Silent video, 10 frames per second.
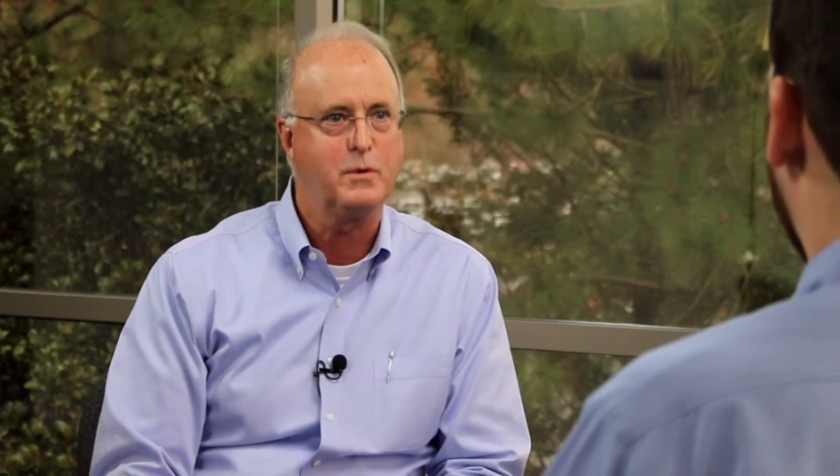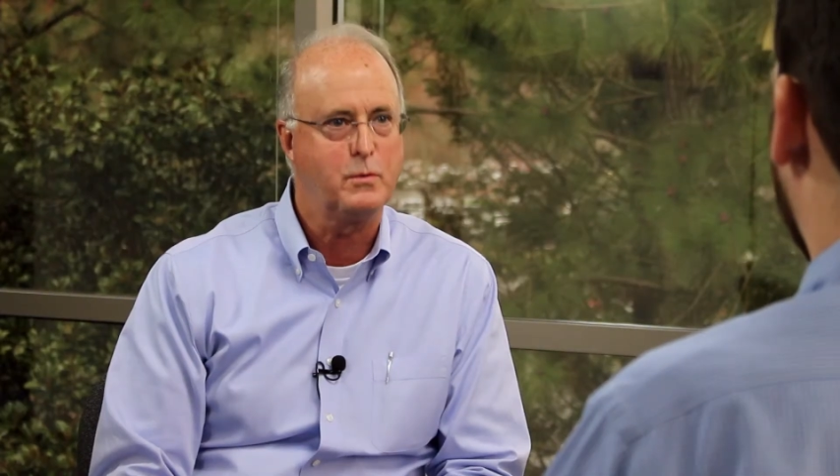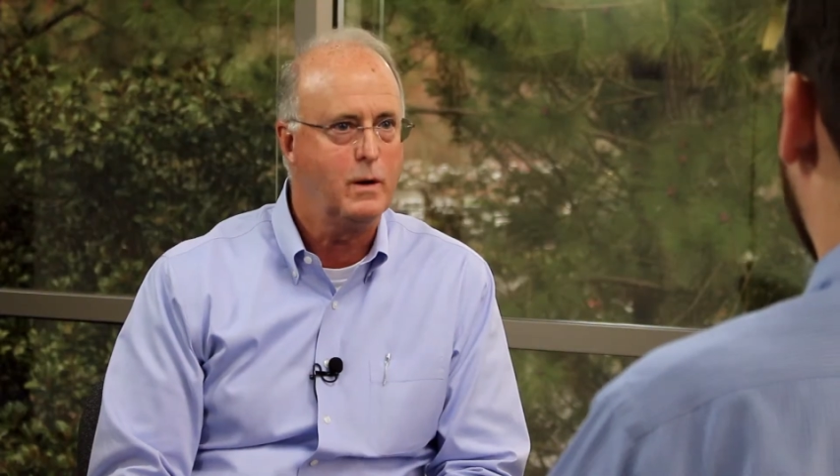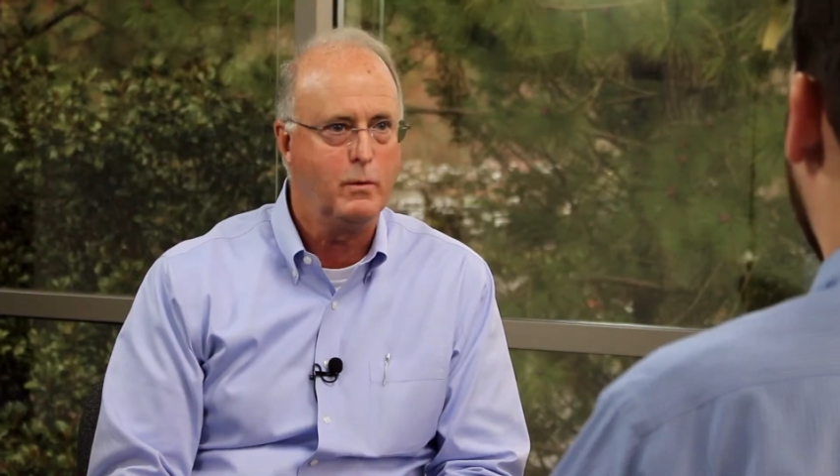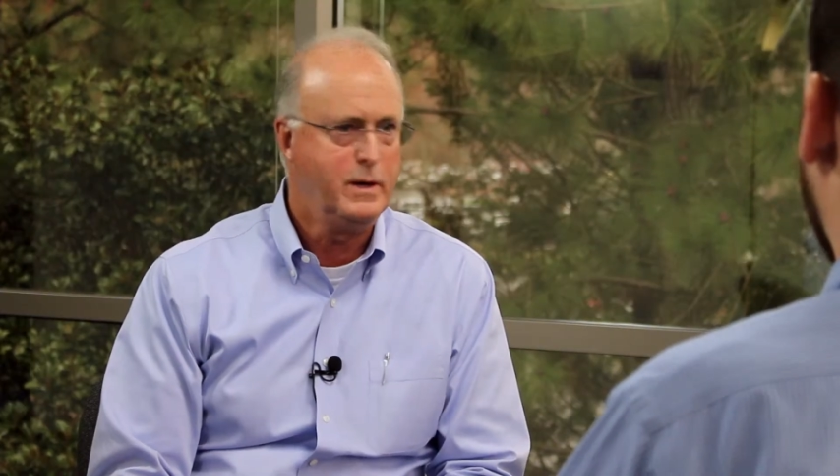with
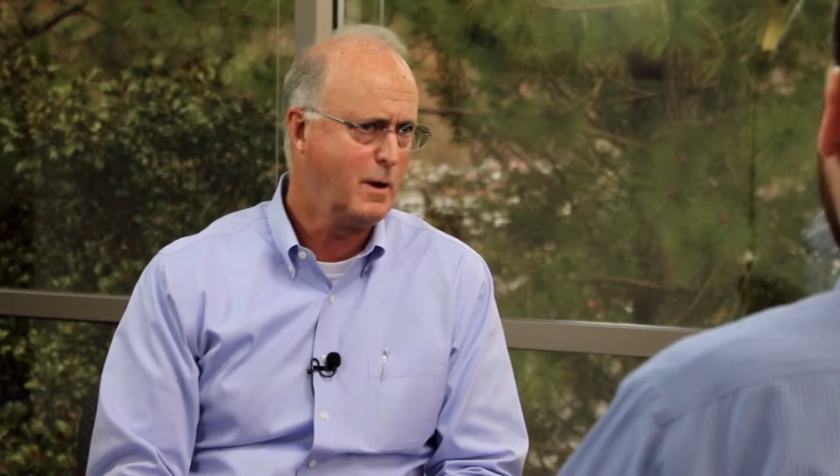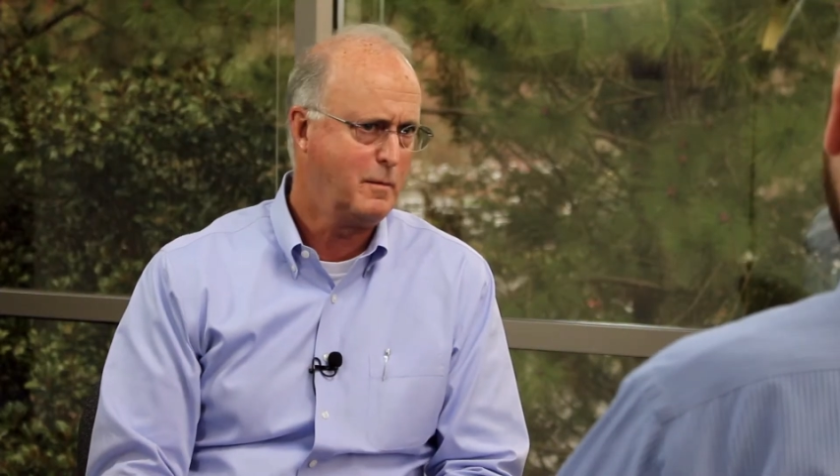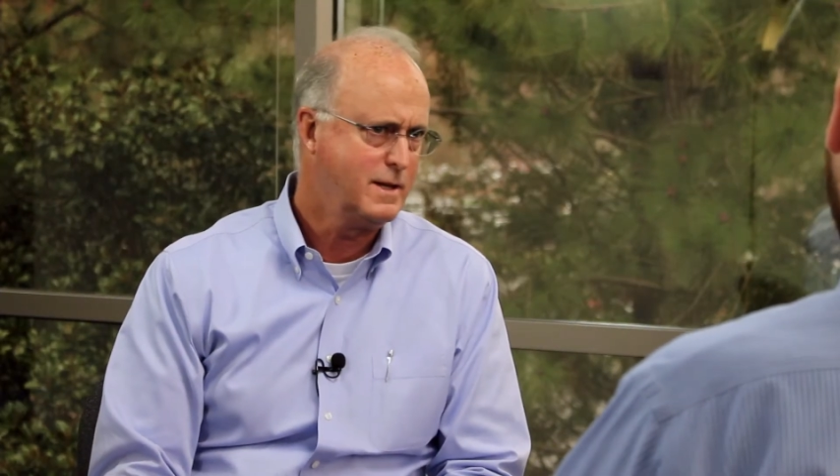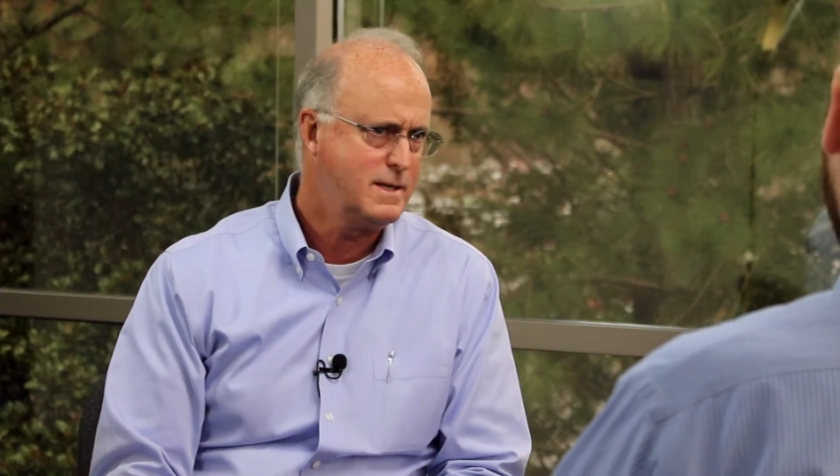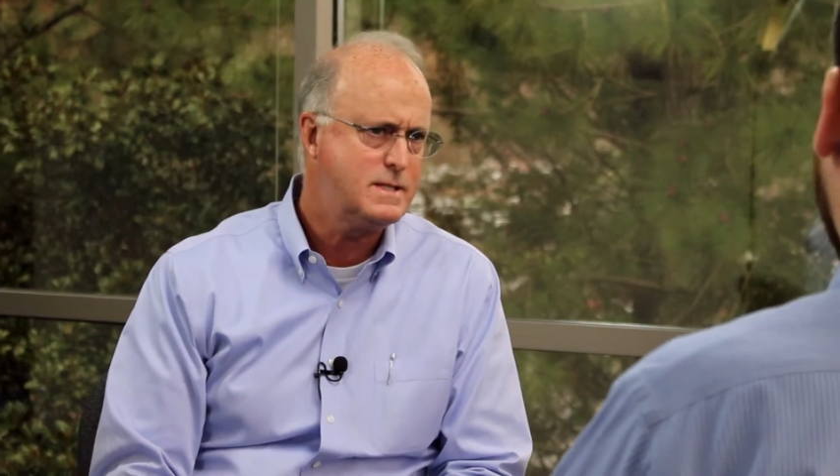what we
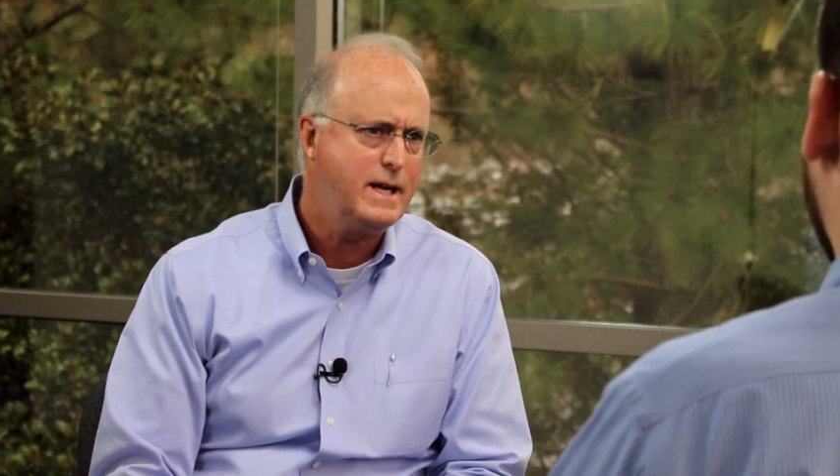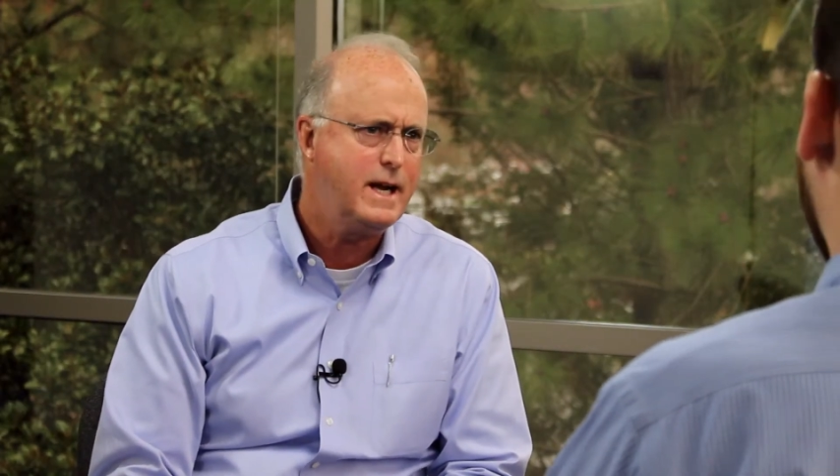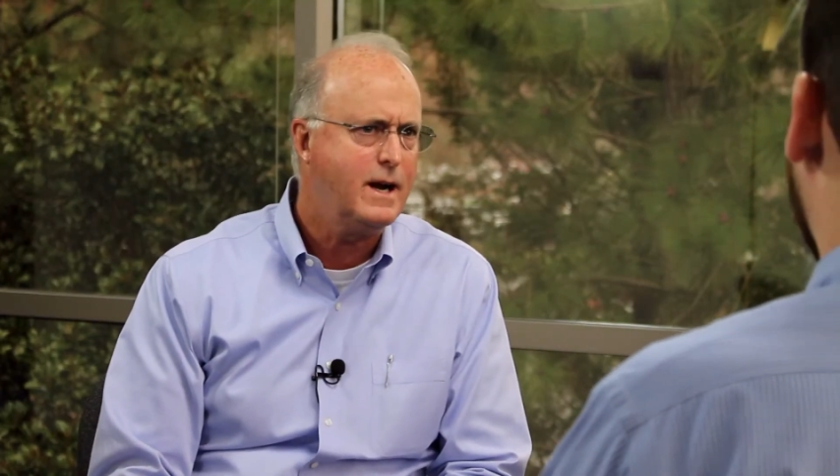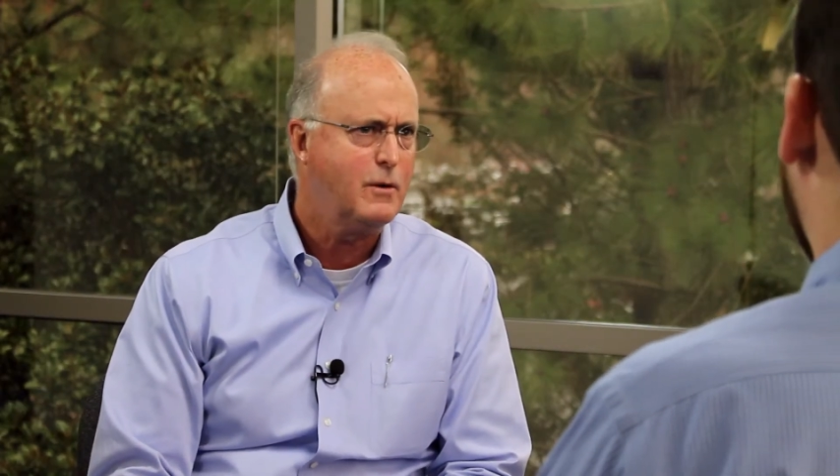normally see,